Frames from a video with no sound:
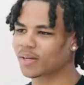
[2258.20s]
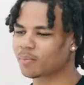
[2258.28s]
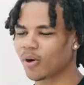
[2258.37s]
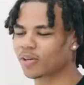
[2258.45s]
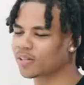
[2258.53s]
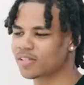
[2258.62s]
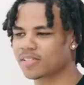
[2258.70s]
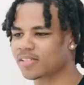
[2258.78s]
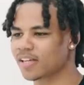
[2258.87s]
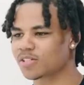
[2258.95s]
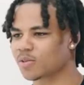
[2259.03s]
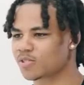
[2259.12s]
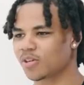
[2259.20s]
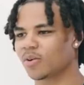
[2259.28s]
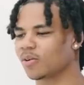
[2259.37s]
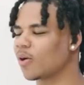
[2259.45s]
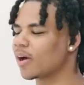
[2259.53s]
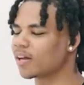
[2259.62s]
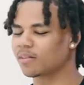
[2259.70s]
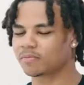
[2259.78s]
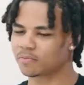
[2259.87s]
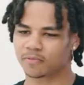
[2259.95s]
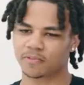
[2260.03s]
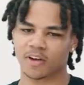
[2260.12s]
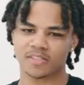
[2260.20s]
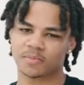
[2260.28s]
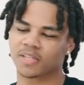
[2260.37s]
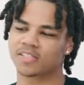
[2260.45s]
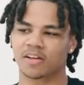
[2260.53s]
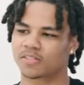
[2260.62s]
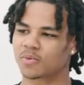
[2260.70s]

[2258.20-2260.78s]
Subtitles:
I am her. This ain't your show. Go ahead and f*** on